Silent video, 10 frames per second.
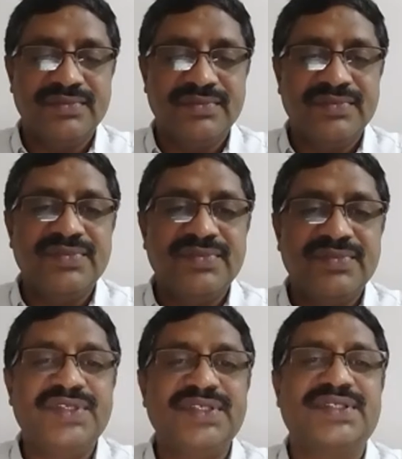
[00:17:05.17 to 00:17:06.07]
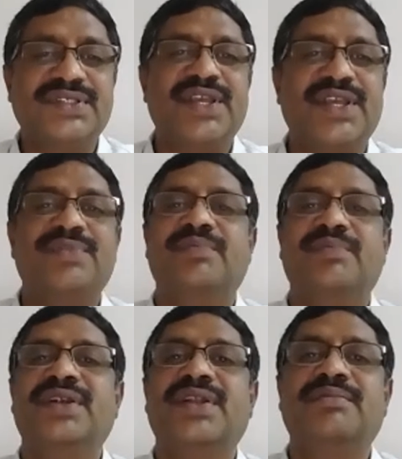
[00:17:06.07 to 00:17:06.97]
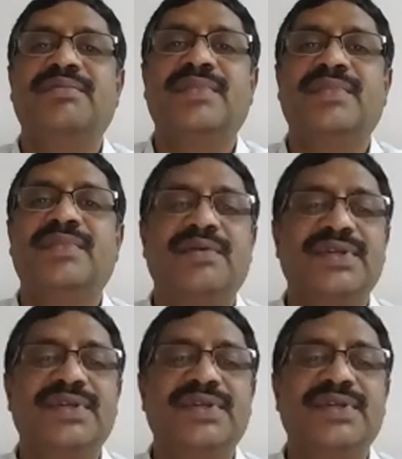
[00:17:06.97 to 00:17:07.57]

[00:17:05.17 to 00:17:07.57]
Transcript: Just give me a minute. I'm here.